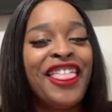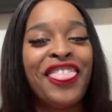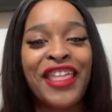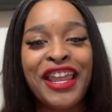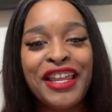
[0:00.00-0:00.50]

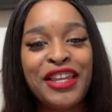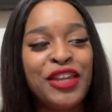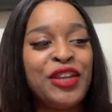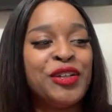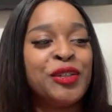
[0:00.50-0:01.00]
Thank
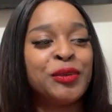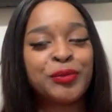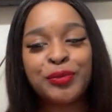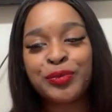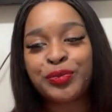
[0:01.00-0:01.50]
you.
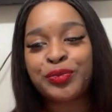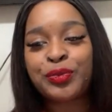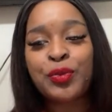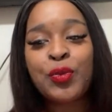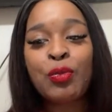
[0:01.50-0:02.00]

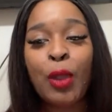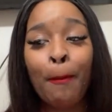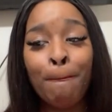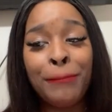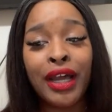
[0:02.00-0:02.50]

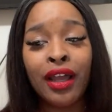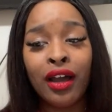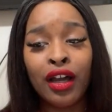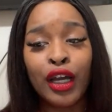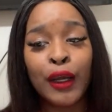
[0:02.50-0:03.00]
But
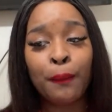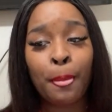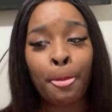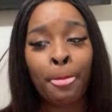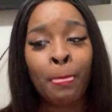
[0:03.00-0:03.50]

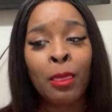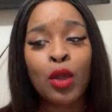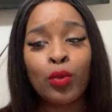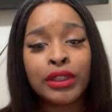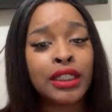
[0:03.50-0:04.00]

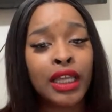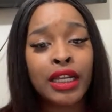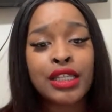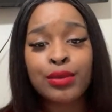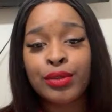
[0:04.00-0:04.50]
with the
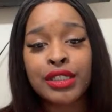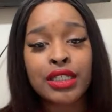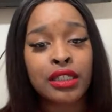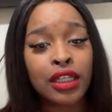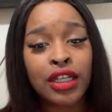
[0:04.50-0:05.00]
lettuce, we
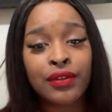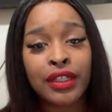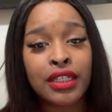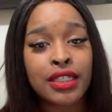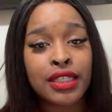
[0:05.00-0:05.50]
just love
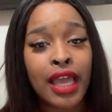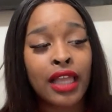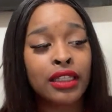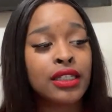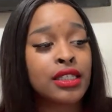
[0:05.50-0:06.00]
eating
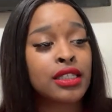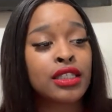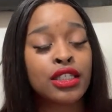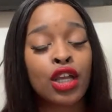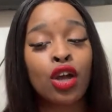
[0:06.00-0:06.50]
salads.
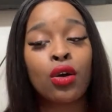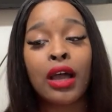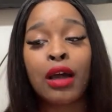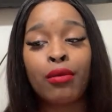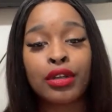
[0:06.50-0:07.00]
So
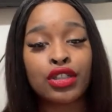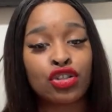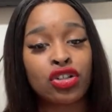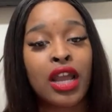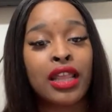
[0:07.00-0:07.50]
I want to
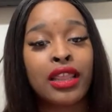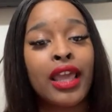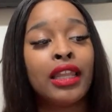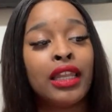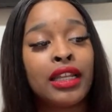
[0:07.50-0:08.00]
try
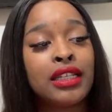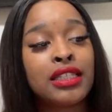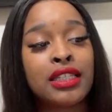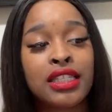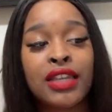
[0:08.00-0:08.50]
that lettuce
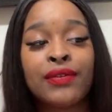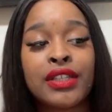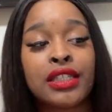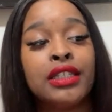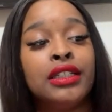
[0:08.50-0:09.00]
to see if
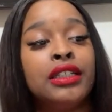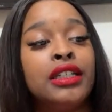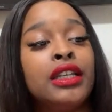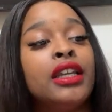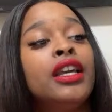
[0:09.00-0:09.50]
it's
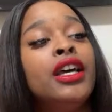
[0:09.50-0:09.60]
good.